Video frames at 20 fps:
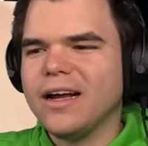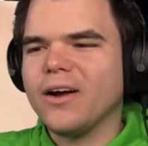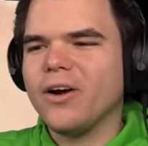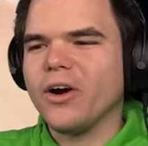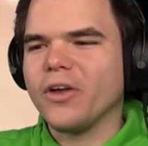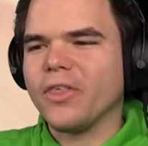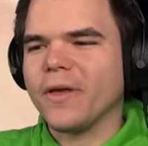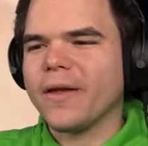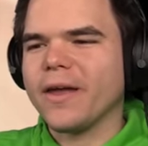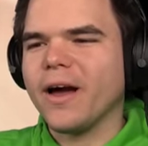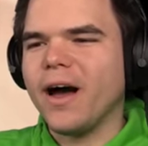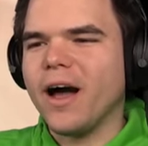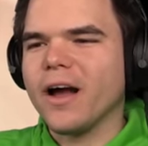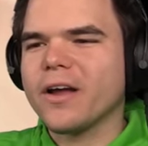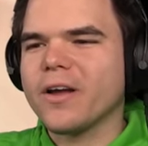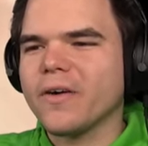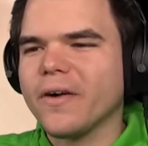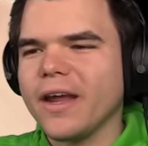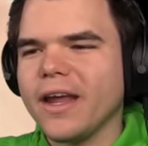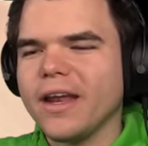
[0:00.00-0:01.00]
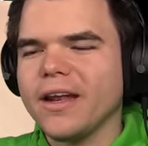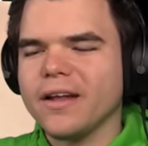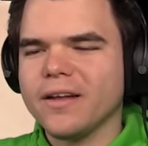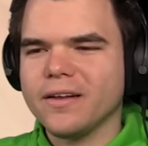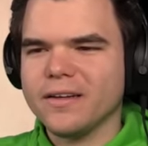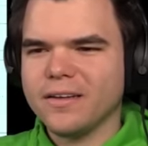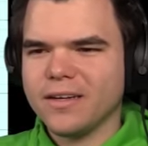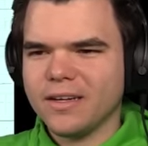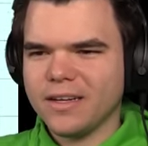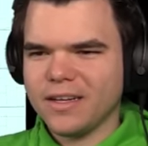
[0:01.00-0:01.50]
or the concrete.
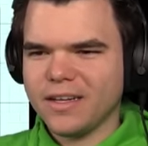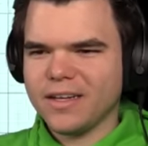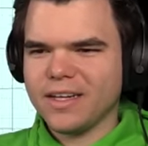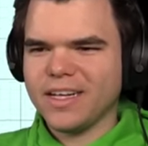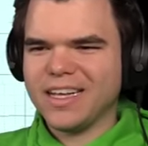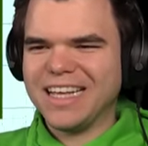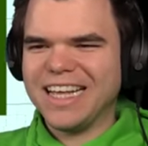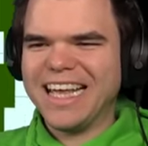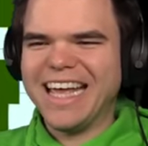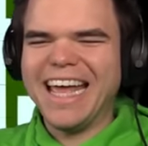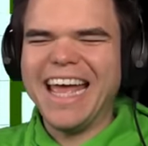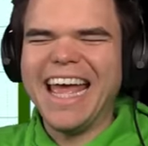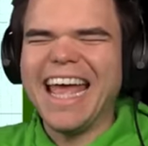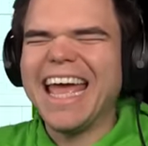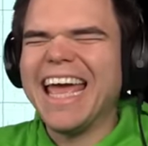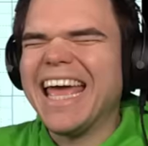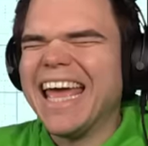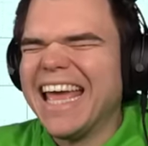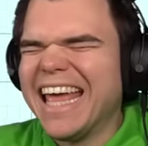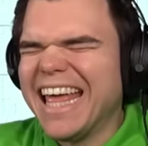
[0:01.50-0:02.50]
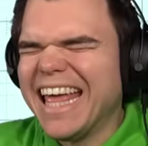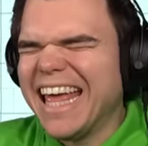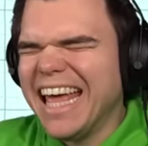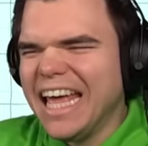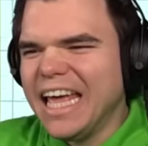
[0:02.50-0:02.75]
People want to see it.